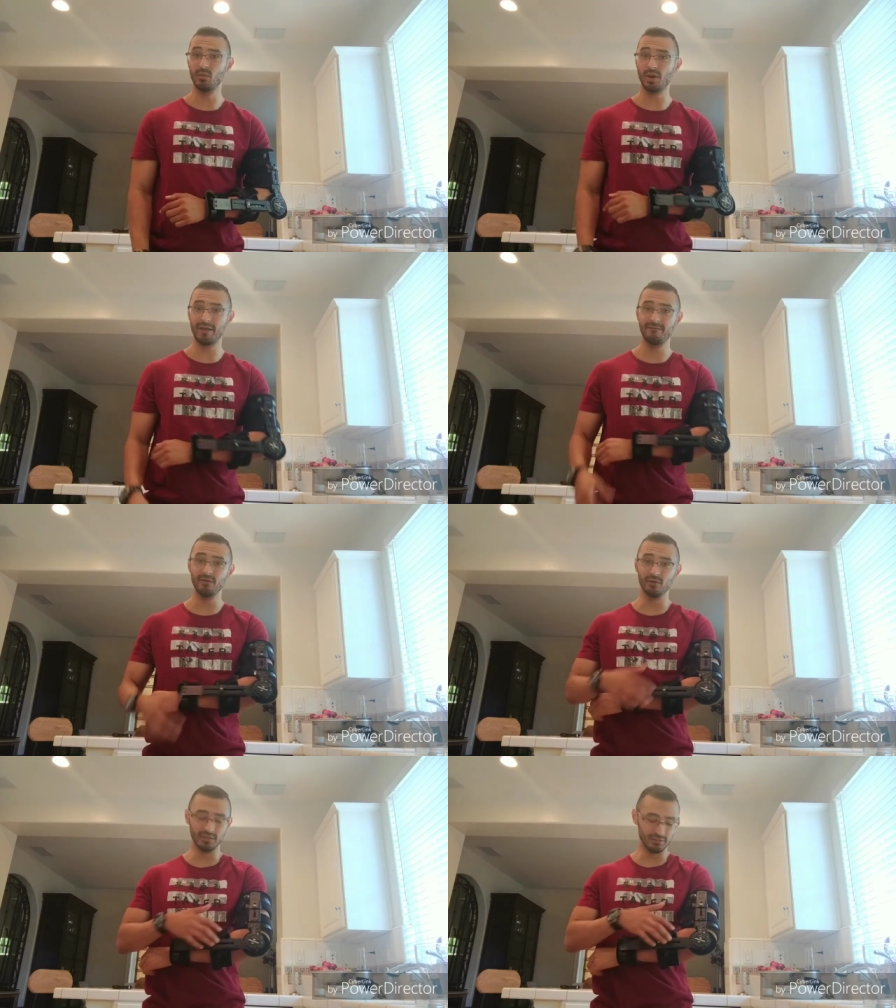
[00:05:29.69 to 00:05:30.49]
What I
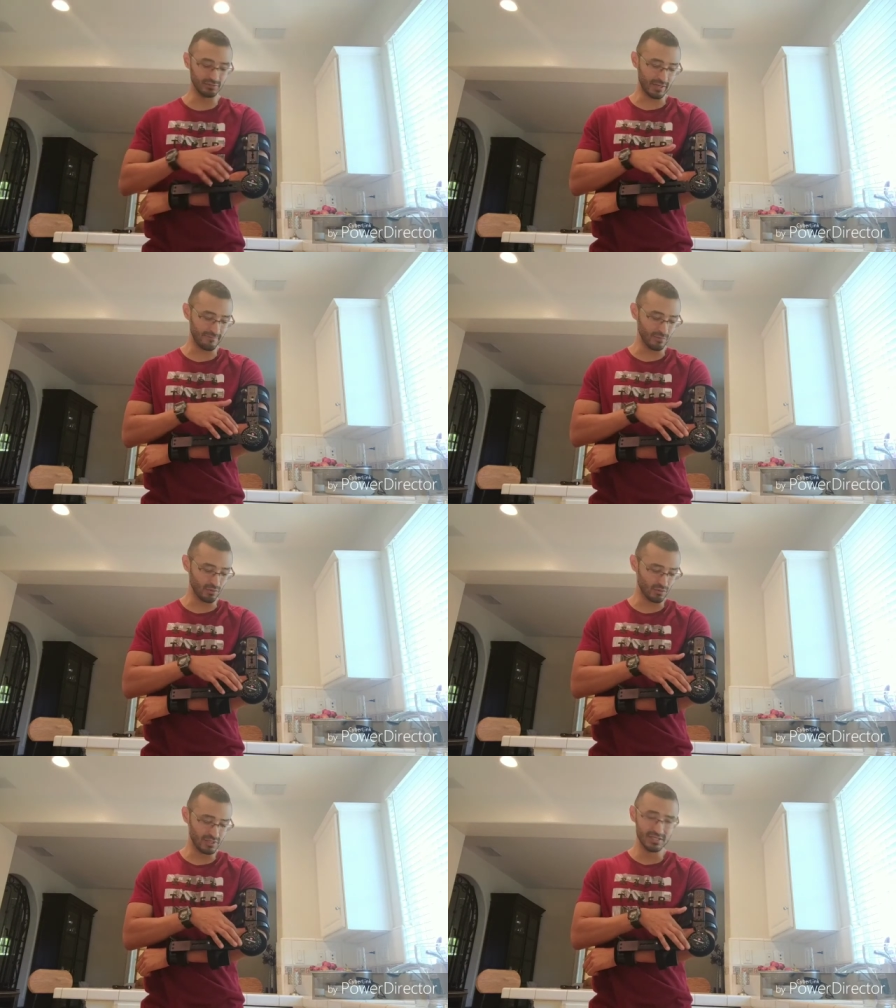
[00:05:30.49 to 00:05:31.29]
feel is I
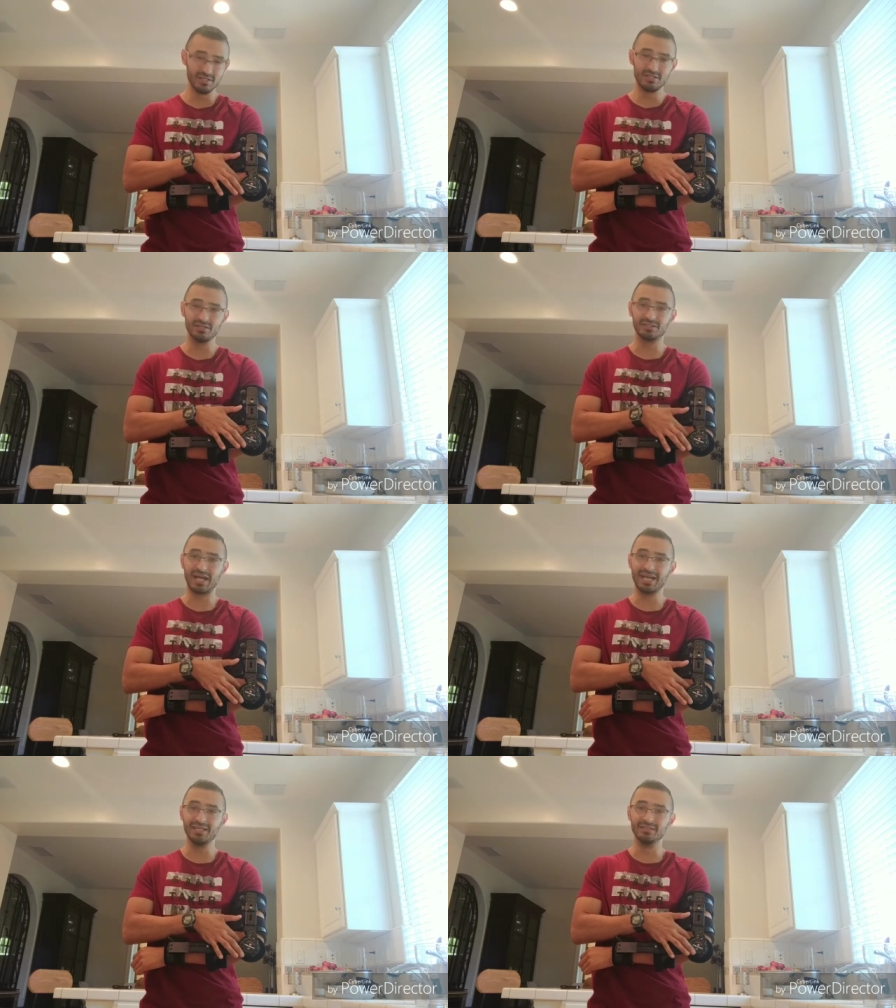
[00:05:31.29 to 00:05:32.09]
feel just
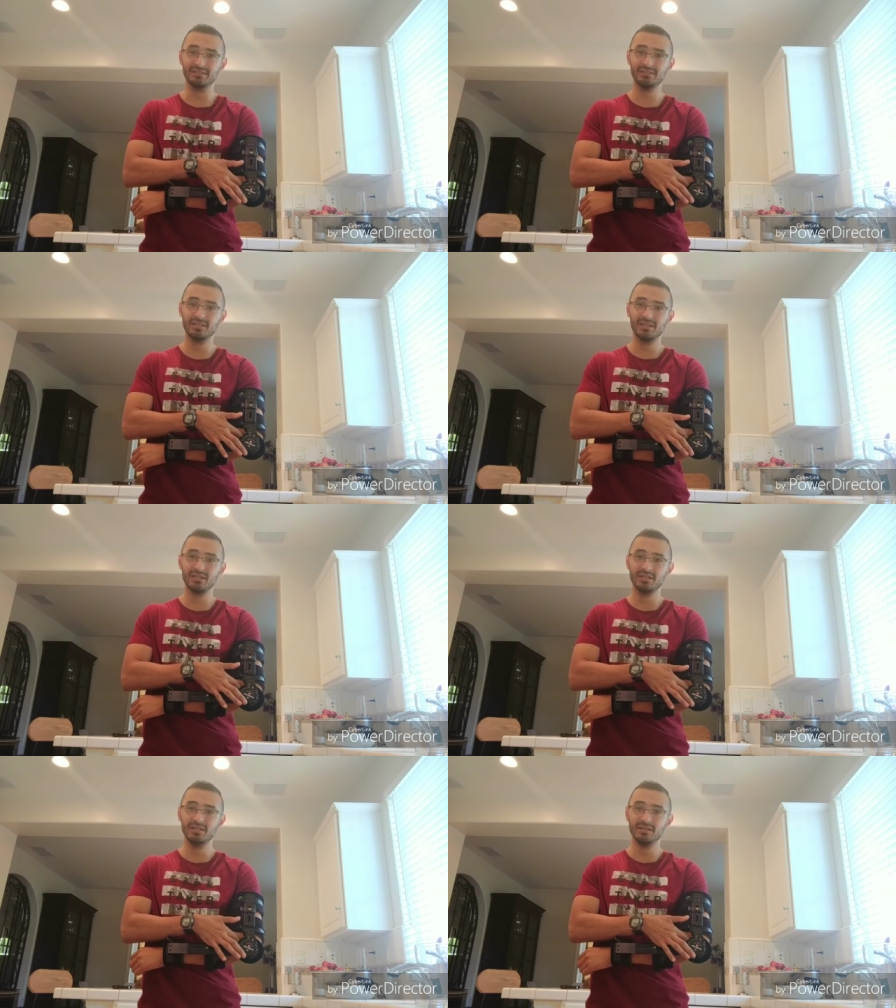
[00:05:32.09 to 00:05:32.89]
tightness
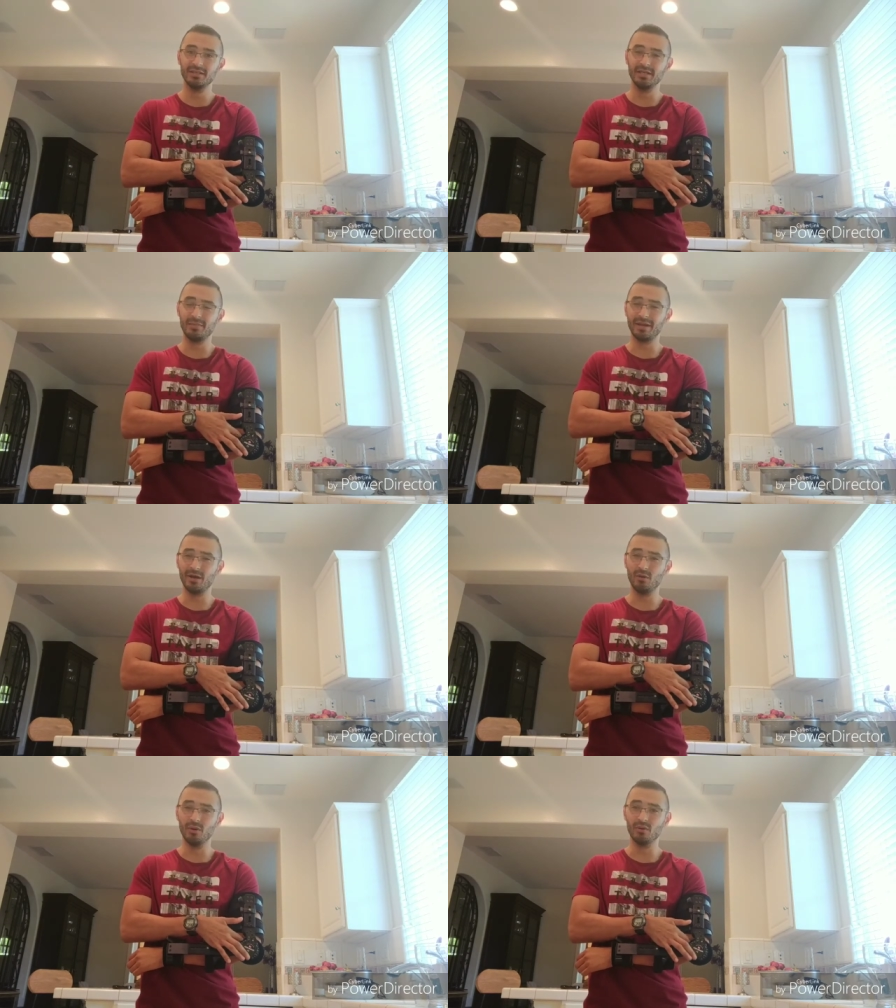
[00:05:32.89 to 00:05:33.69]
in my
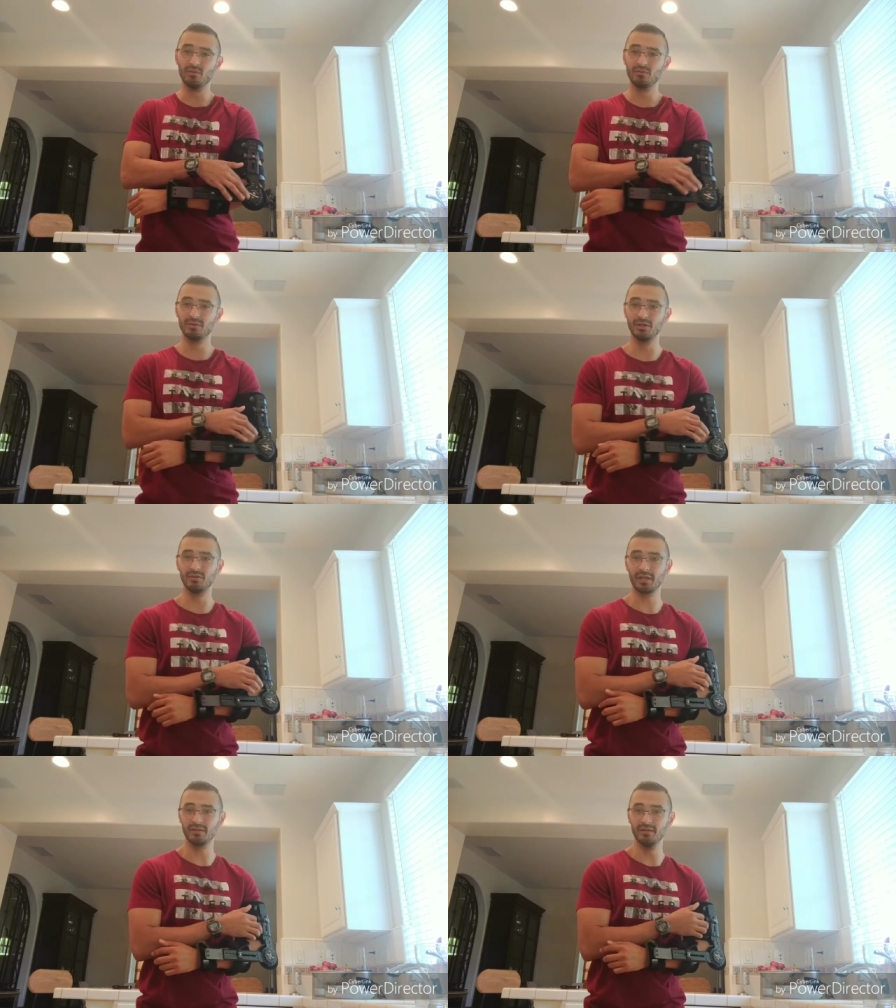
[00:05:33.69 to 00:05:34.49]
elbow,
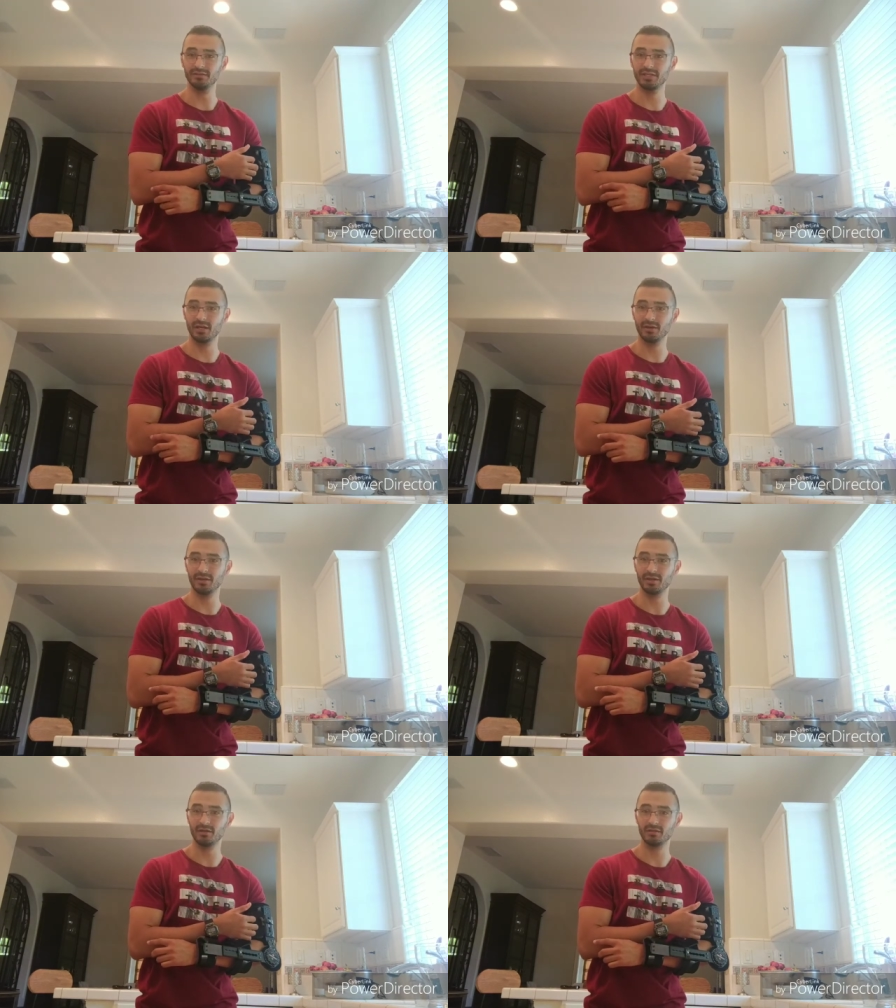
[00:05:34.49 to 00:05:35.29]
like in this area
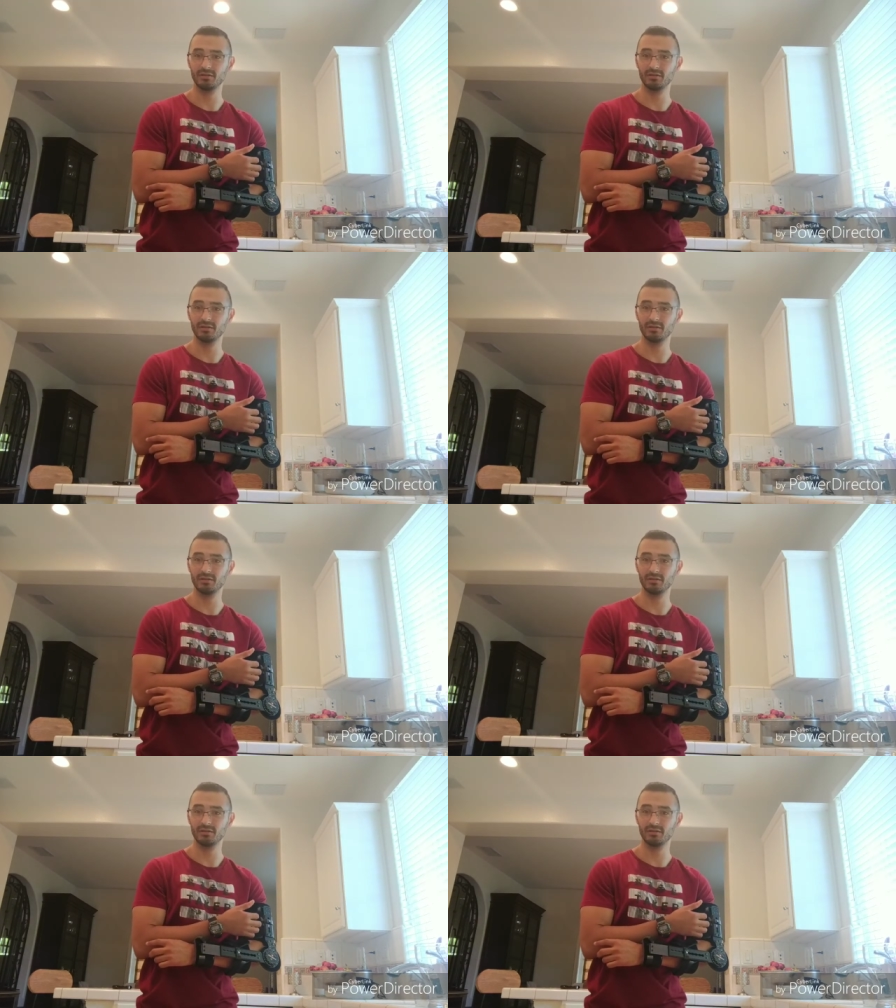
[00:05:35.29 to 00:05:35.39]
here,